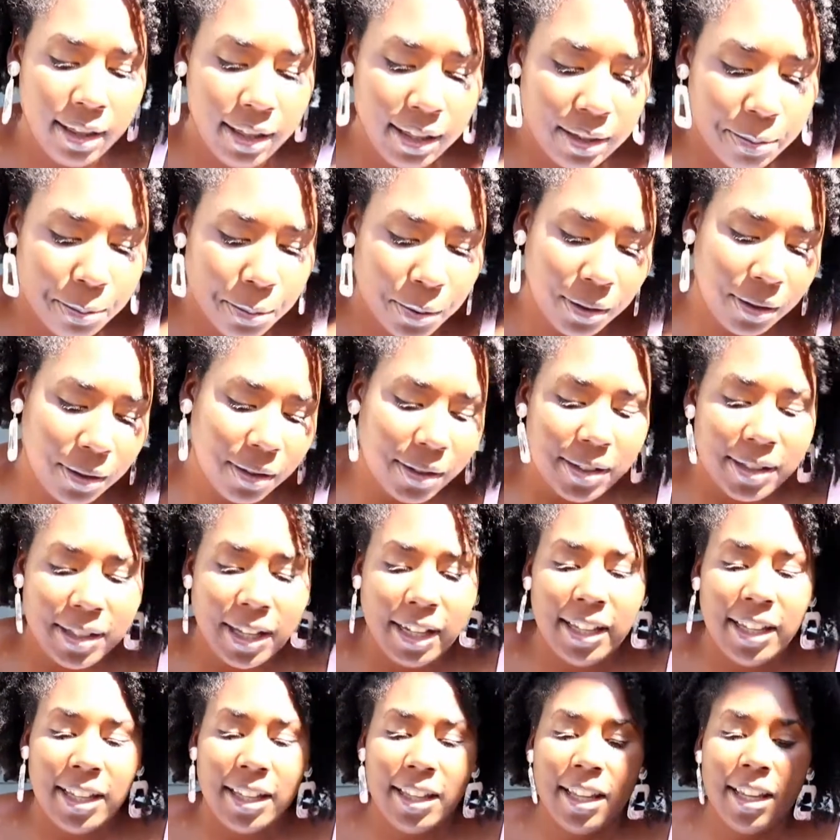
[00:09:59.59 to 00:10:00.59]
This pearl
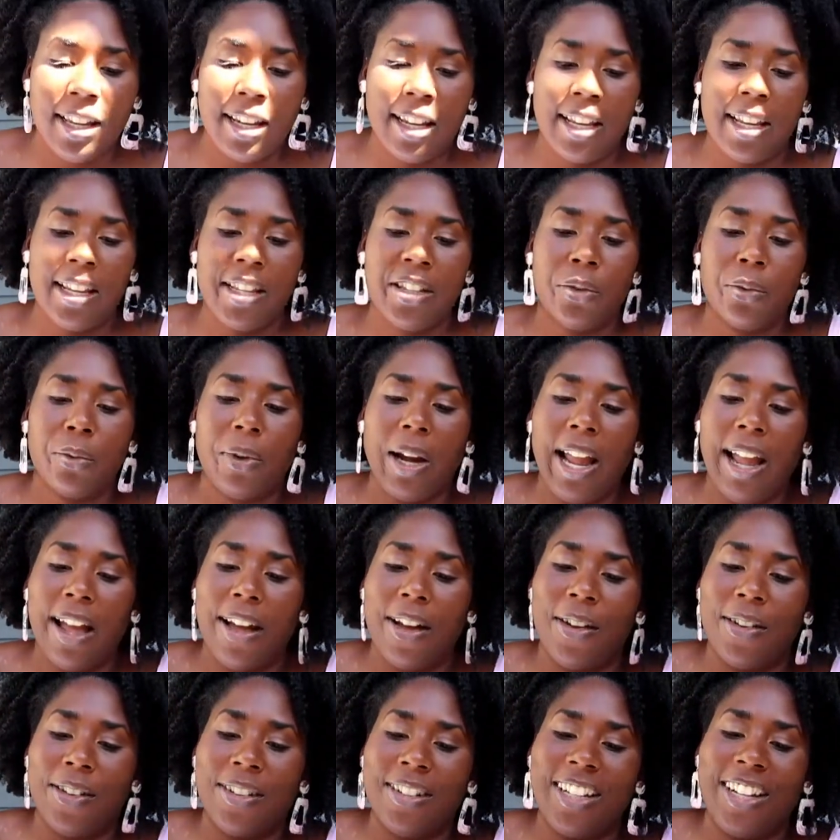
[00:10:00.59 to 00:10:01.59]
succulent is
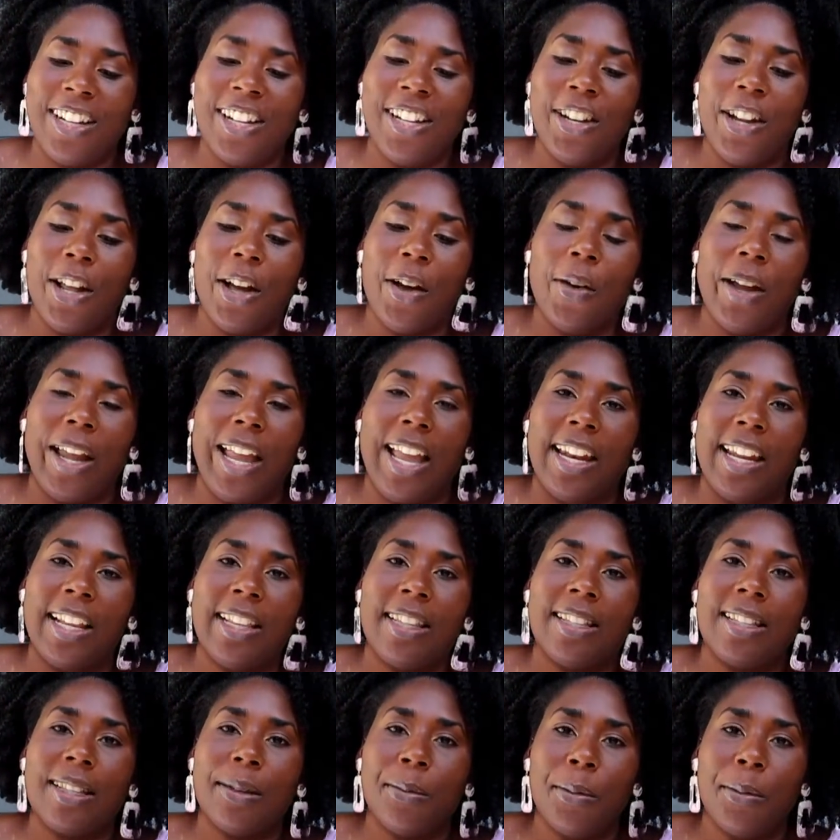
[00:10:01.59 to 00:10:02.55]
round, and it's